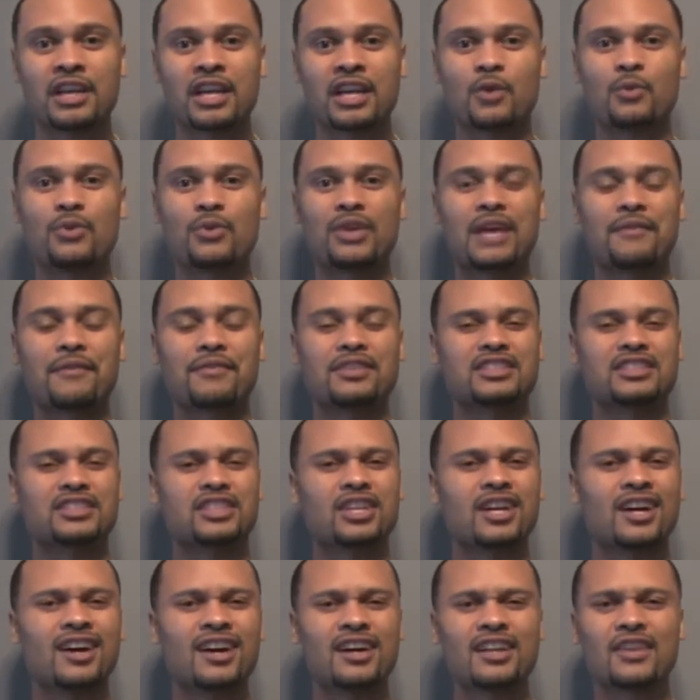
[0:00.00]
We have a
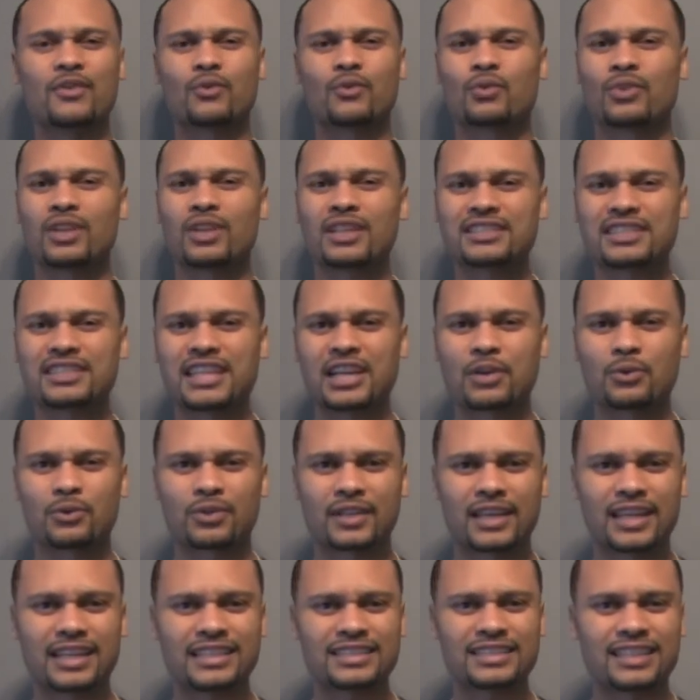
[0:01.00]
ton of real estate
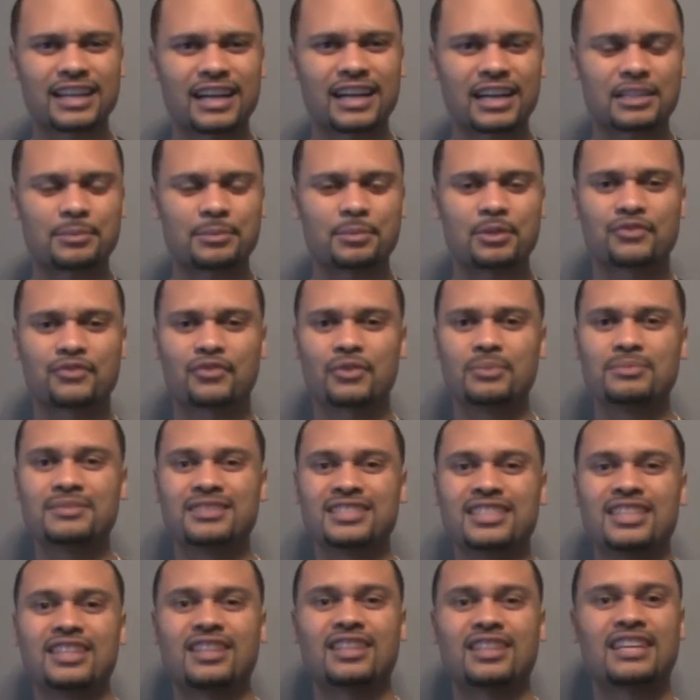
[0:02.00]
related documents, from
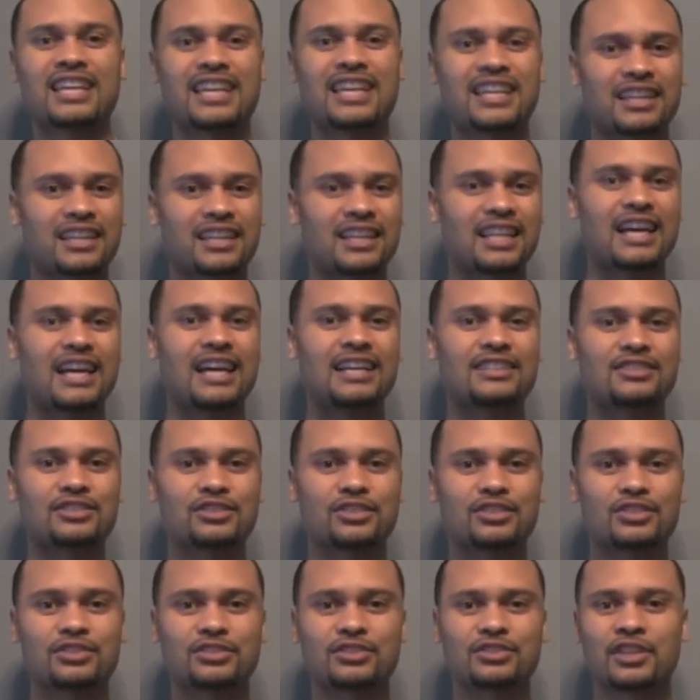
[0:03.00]
deal
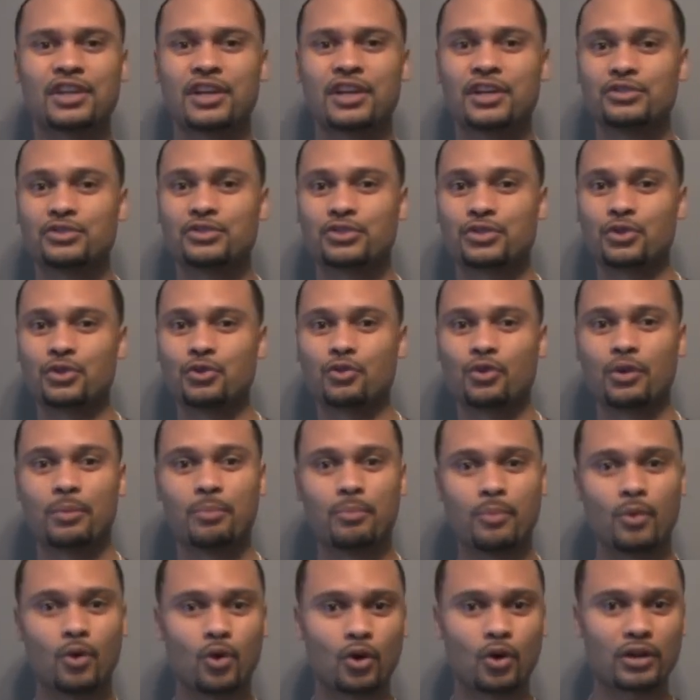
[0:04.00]
analyzers to a
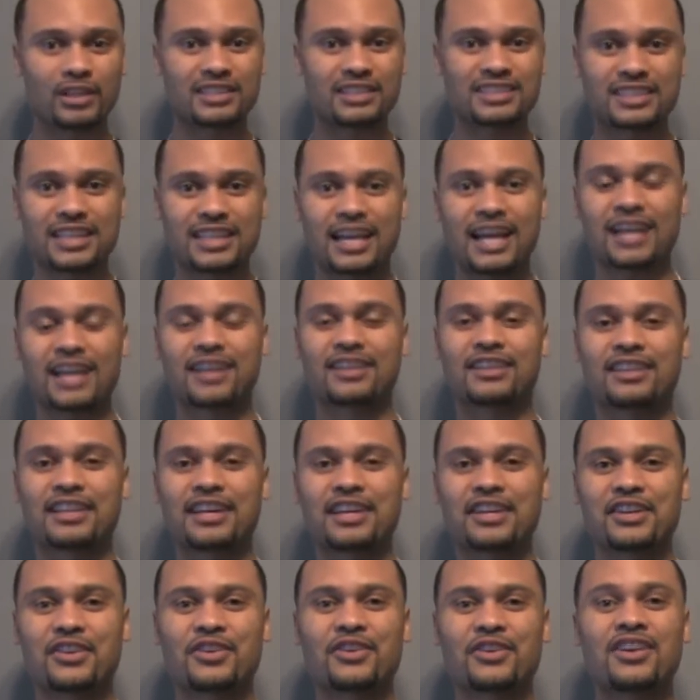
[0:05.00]
mortgage
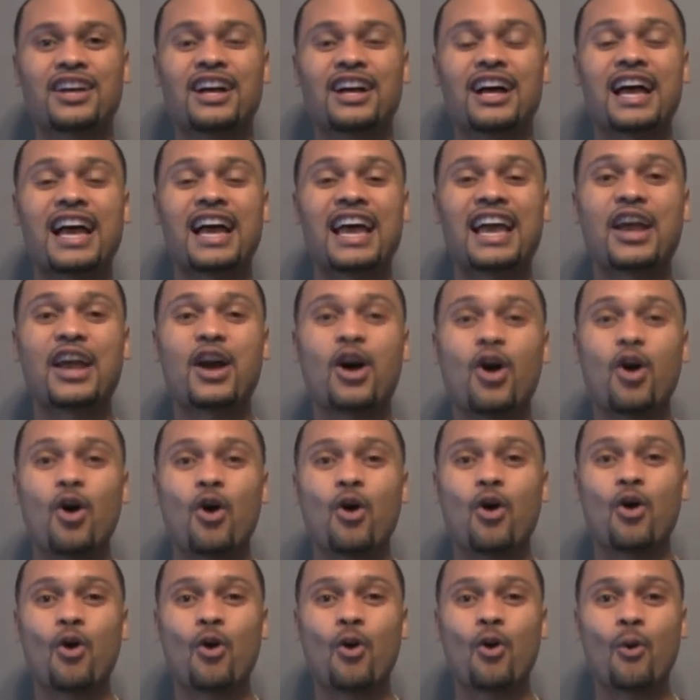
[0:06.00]
calculator, a
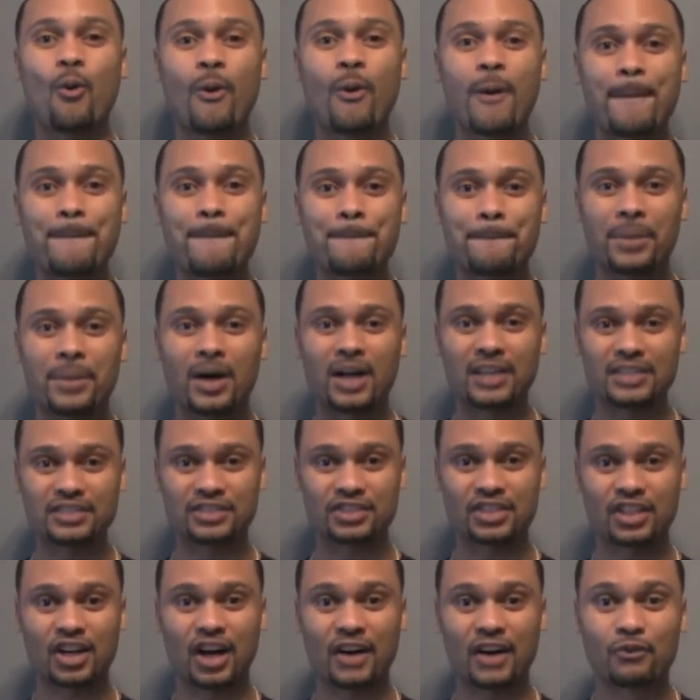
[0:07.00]
whole
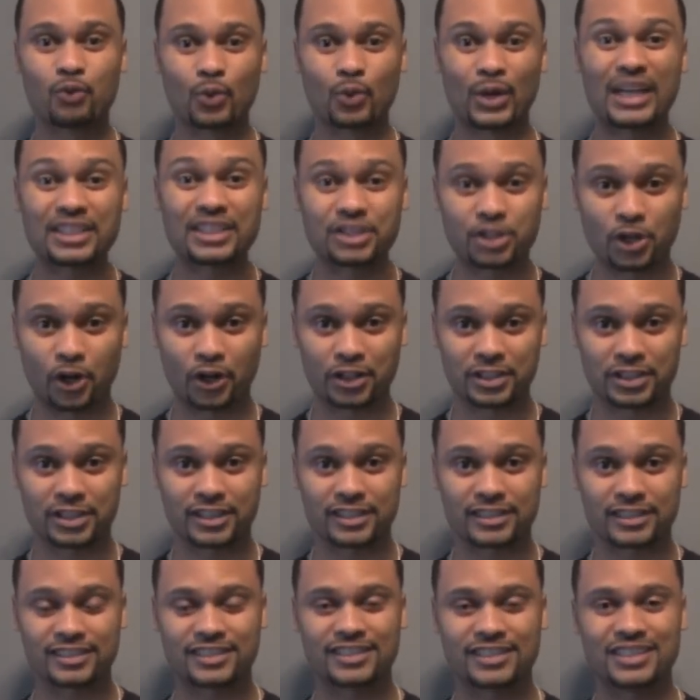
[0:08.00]
bunch of
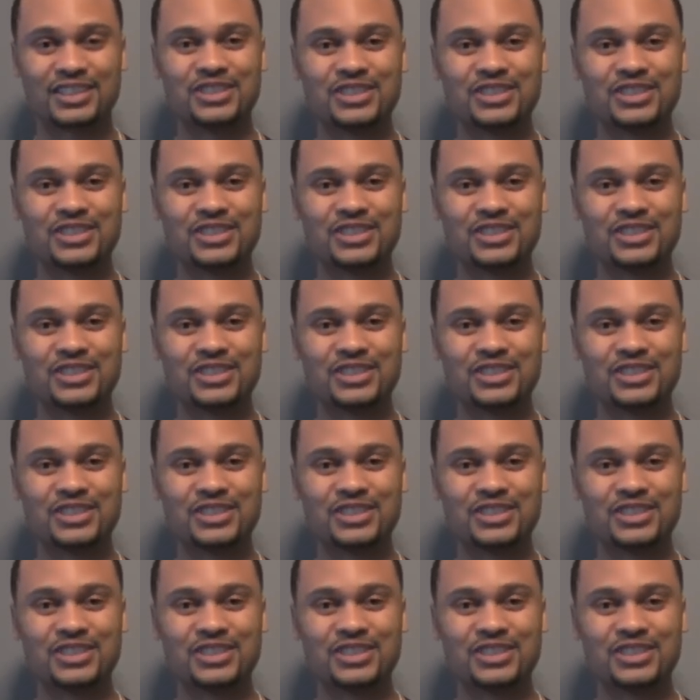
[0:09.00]
resources.